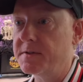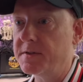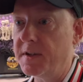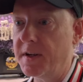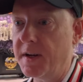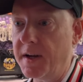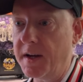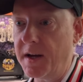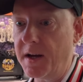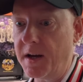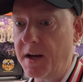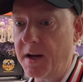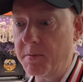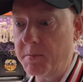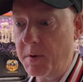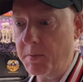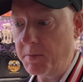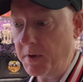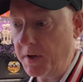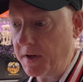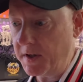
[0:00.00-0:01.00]

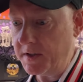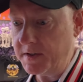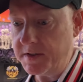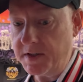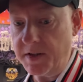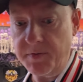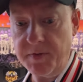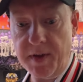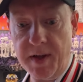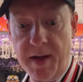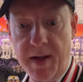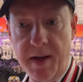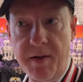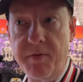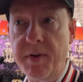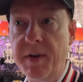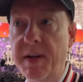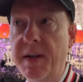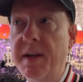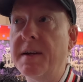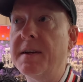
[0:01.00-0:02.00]
I'm looking to see if they have
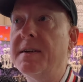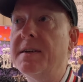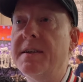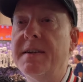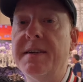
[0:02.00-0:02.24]
any.